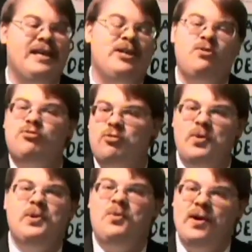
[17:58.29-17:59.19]
you'd throw
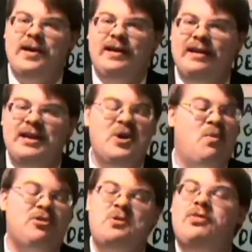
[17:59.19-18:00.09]
it away.
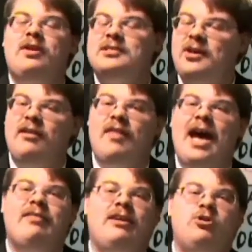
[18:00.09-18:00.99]
Or there are things like that that